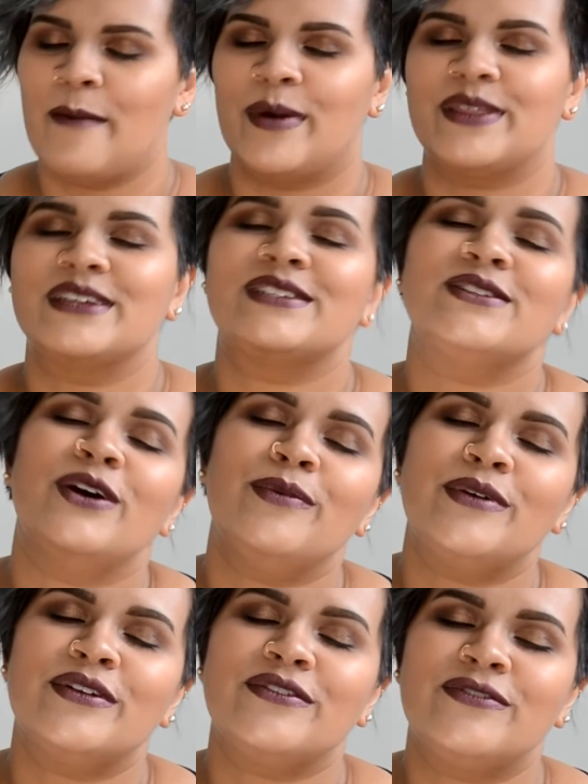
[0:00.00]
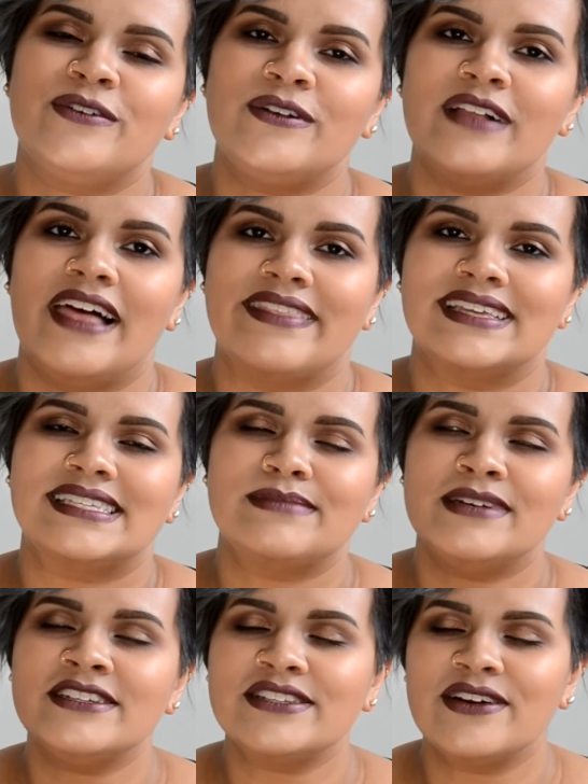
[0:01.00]
but they're so beautiful and they
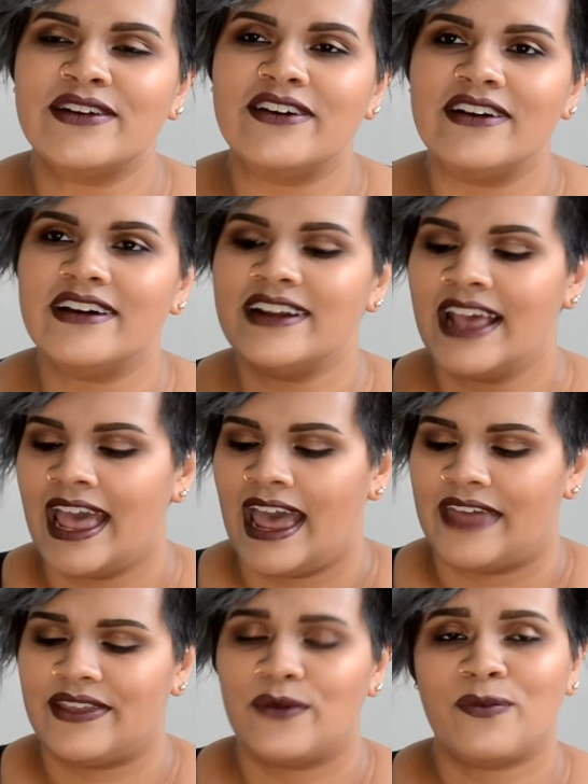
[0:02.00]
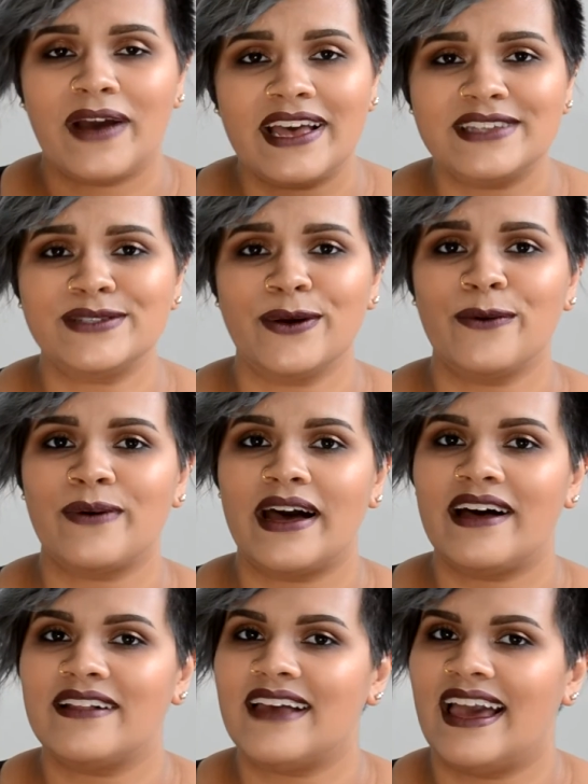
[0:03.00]
smell so good and they wear so
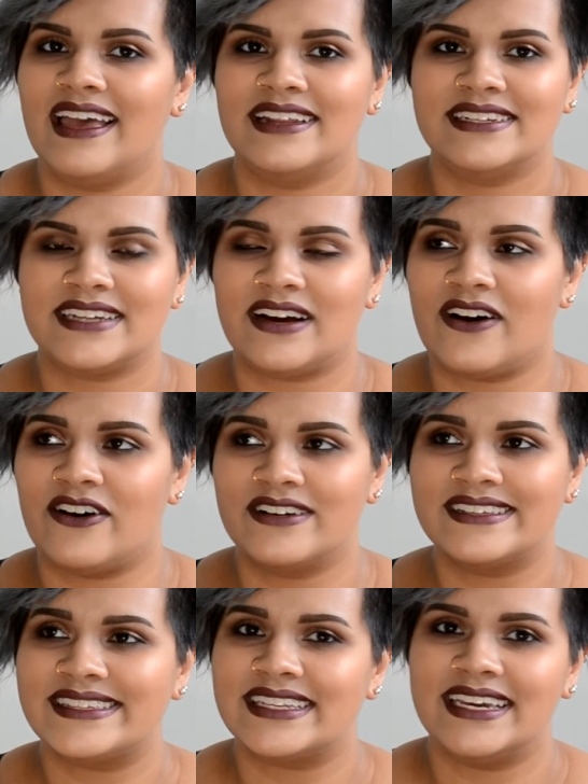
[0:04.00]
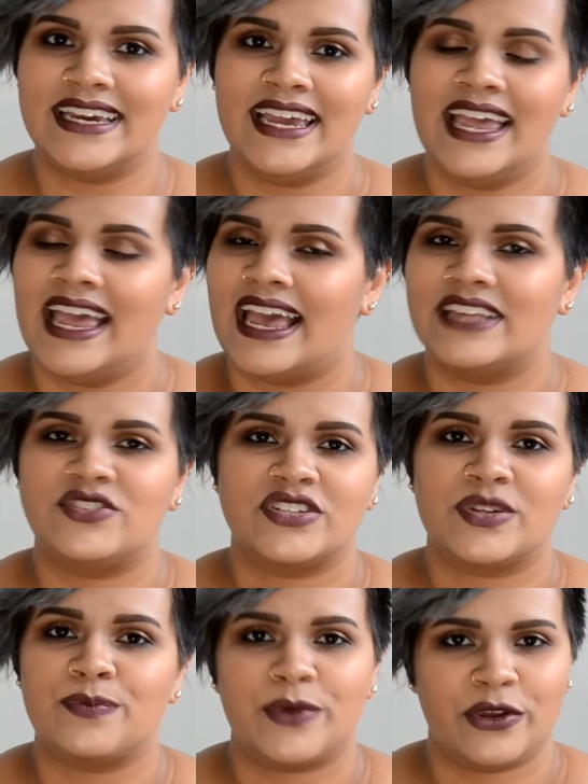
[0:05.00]
well, and honestly, it's
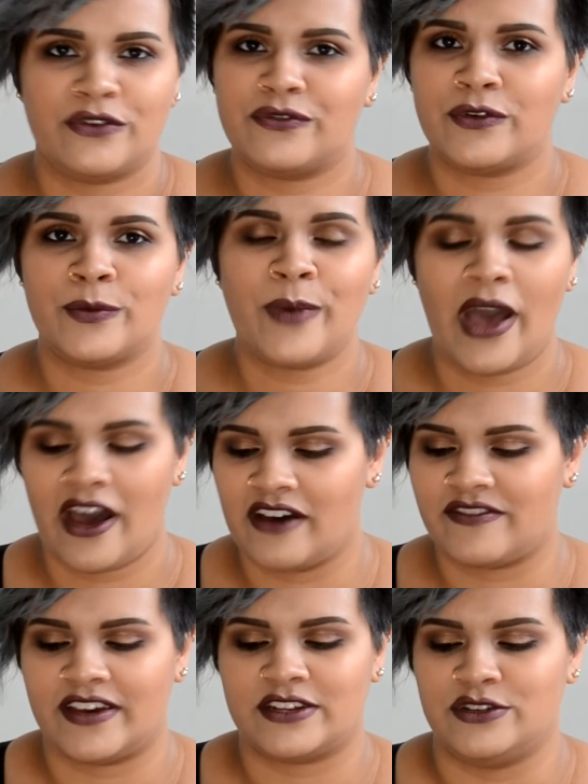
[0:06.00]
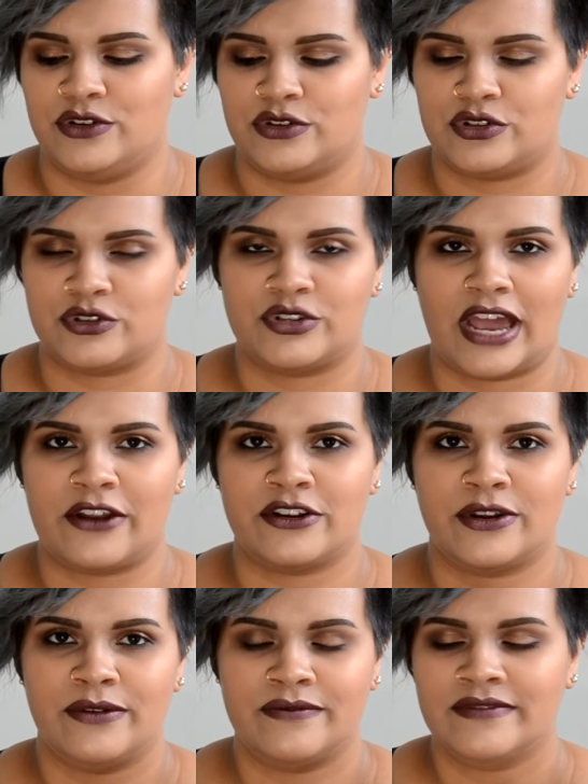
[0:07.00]
just a beautiful, perfect neutral shadow.
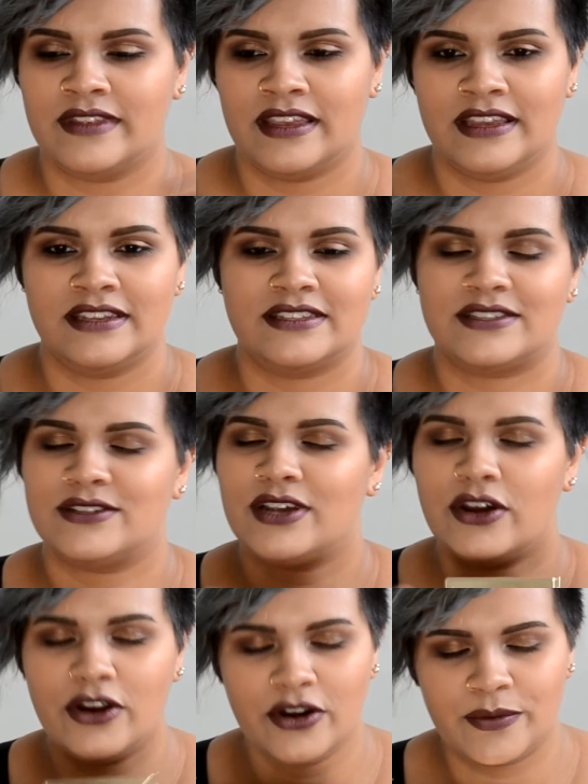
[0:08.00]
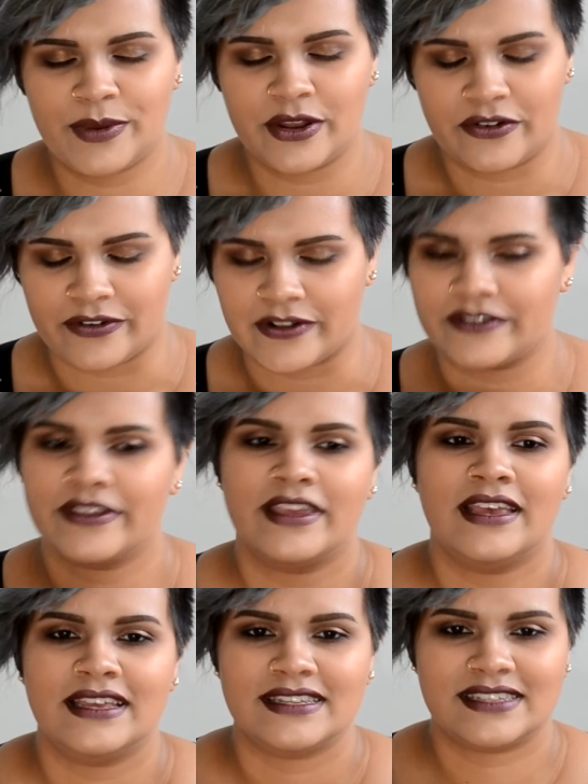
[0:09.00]
So beautiful,
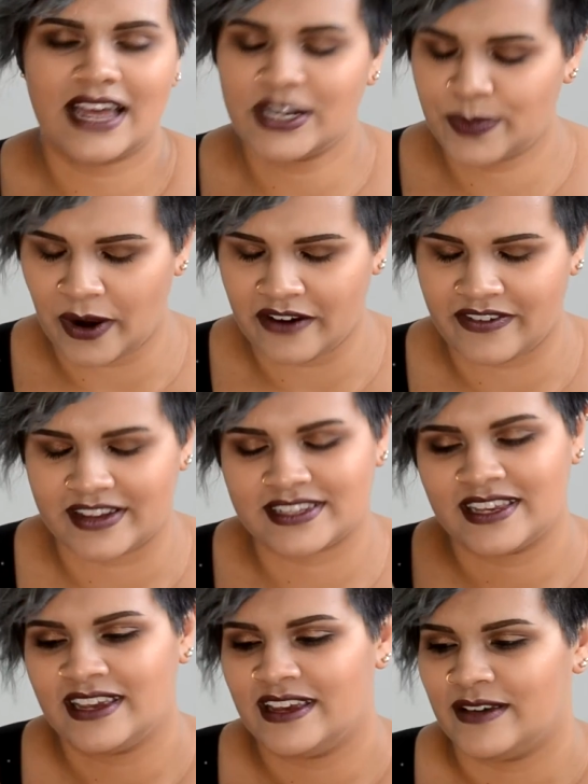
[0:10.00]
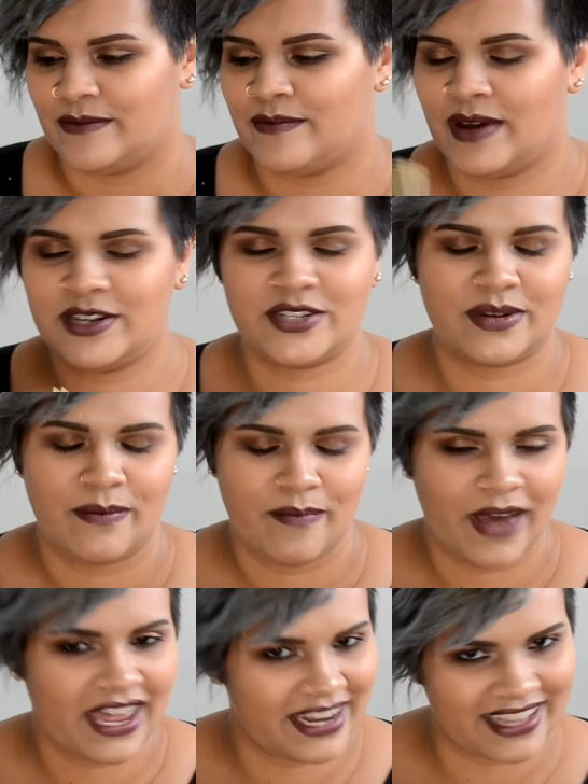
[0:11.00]
such perfect, much
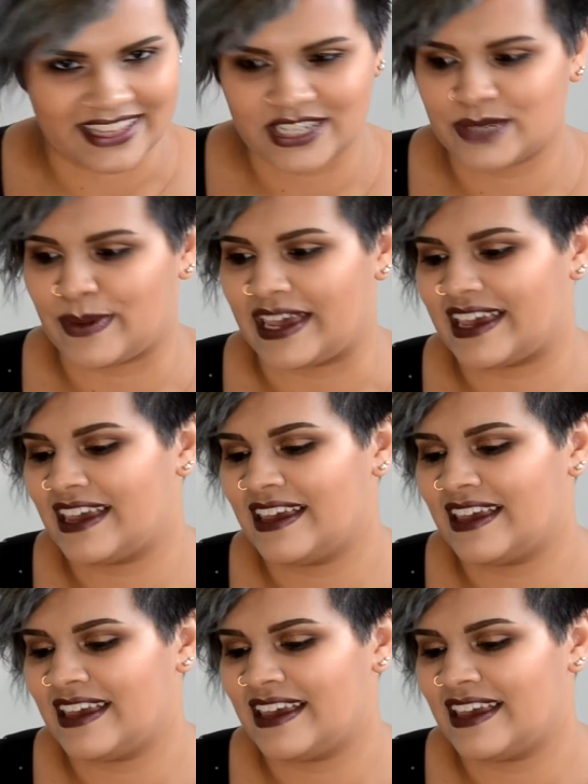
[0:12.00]
bad English speak.